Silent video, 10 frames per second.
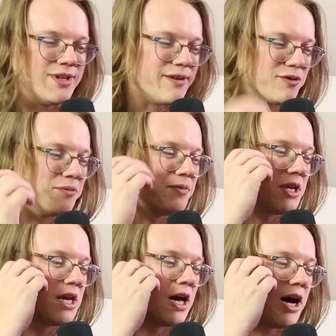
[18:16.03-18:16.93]
never.
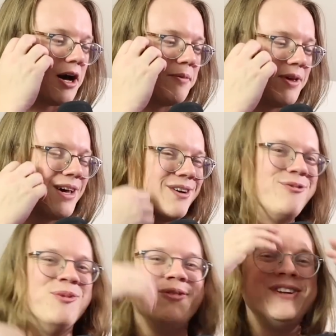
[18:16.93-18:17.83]

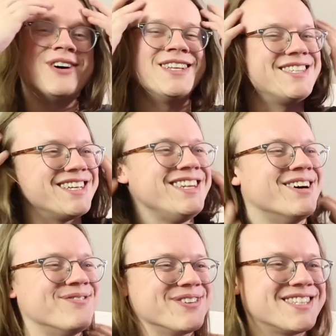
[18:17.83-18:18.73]
Moving on to
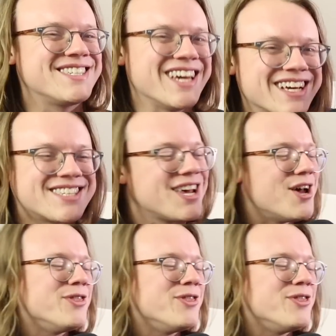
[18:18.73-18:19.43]
number 6.